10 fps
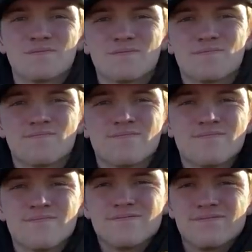
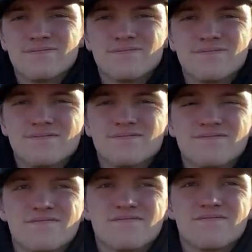
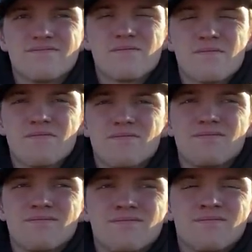
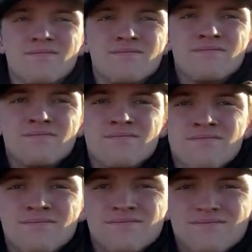
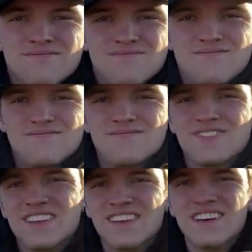
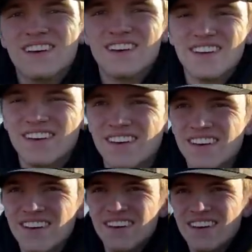
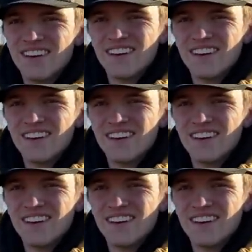No words are spoken by the person on screen.